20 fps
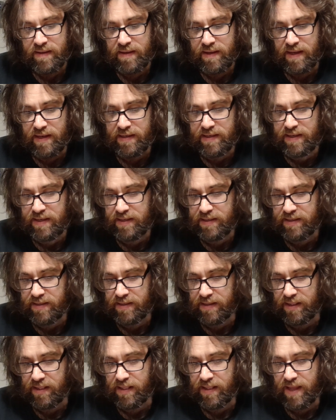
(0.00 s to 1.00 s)
And he
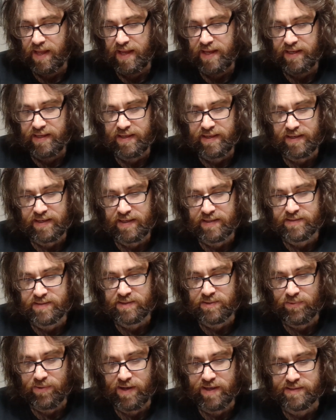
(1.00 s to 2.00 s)
didn't like it. He
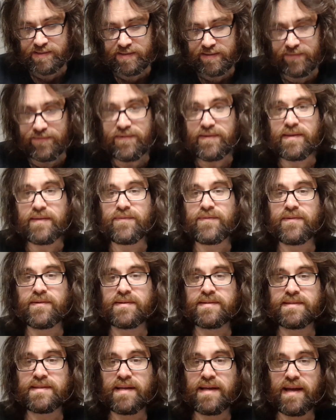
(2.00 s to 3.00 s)
just watched it for the
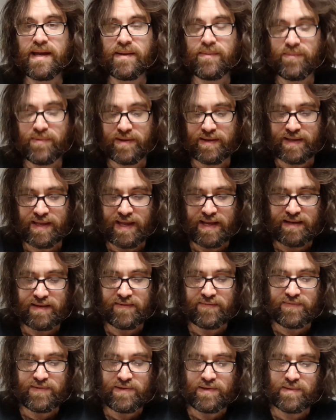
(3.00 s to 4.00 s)
first time. What kind
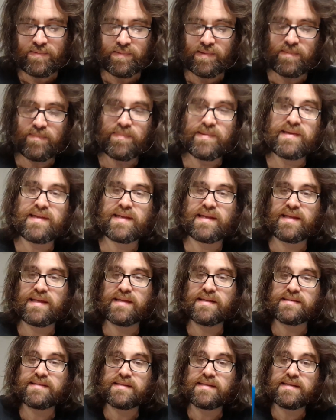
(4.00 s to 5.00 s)
of human being
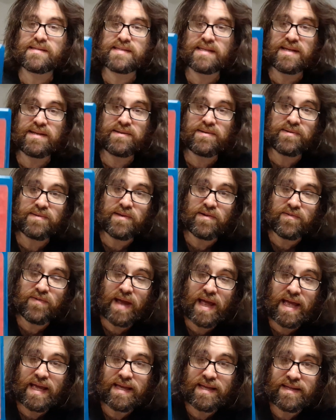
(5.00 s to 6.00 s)
is this? Enter the
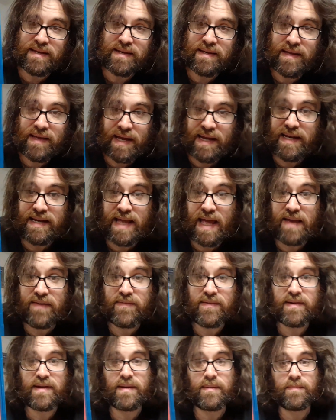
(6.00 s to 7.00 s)
Dragon. I didn't have
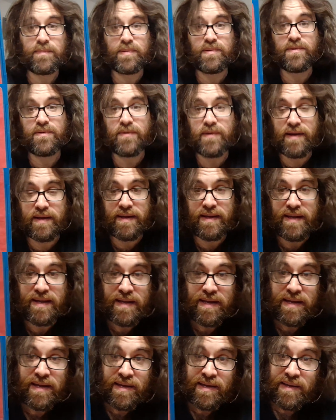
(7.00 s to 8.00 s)
it on Blu-ray,
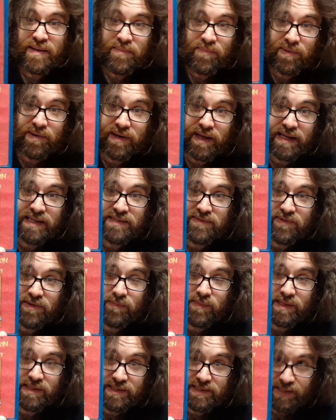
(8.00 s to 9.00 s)
but nice of
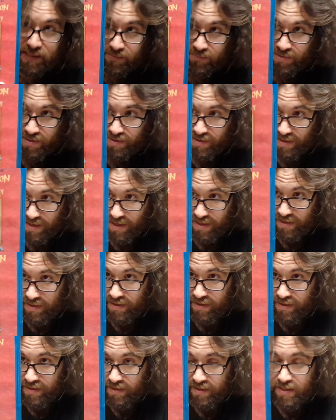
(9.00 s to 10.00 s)
him to send me
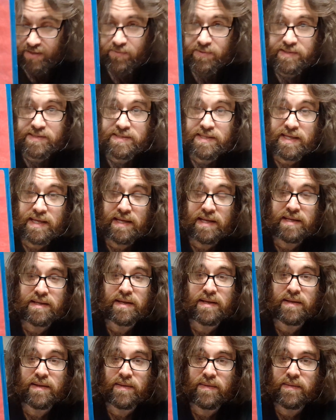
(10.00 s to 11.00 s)
that. He was
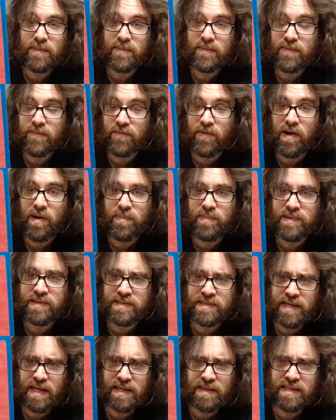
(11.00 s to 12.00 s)
saying
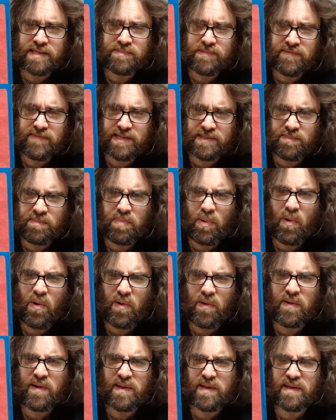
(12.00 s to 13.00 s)
rubbish like this movie's
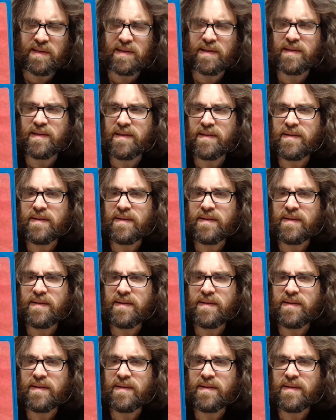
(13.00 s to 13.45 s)
boring.